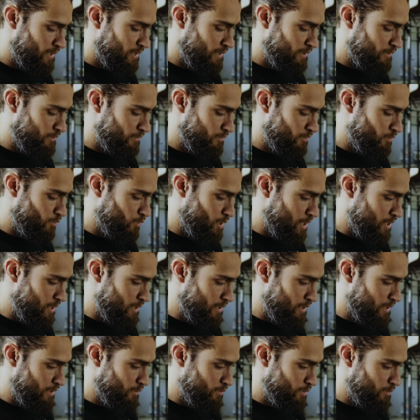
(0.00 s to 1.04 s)
I don't know
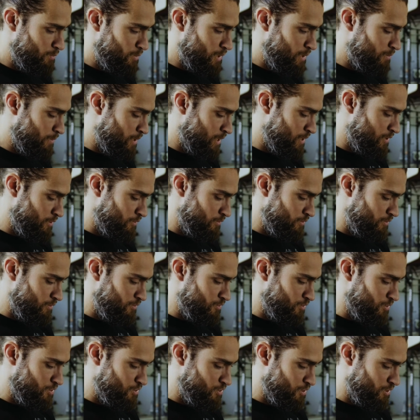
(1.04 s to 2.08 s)
why I would be my own
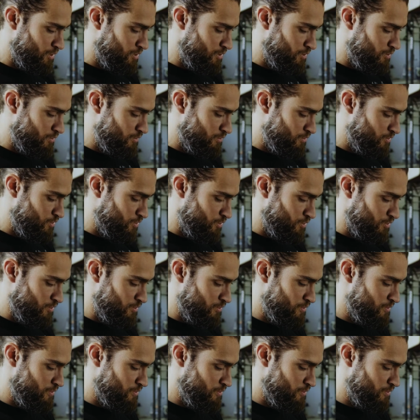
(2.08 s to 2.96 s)
nutrition coach,